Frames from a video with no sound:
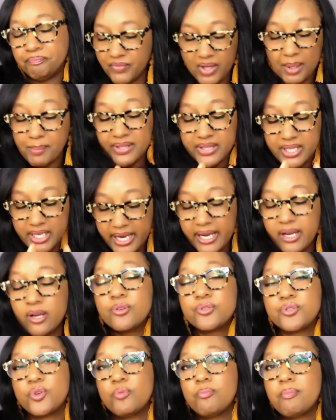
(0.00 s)
I mean, the
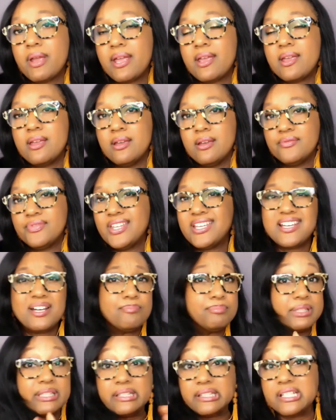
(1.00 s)
character may think
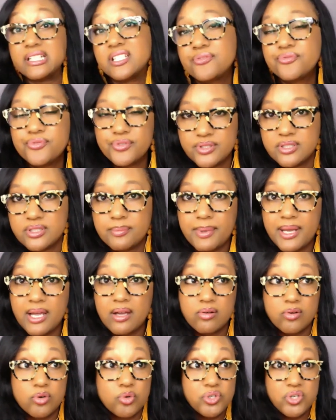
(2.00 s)
completely different
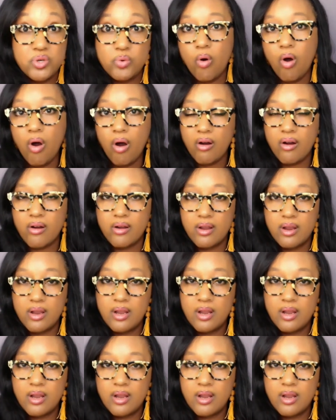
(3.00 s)
about who you are,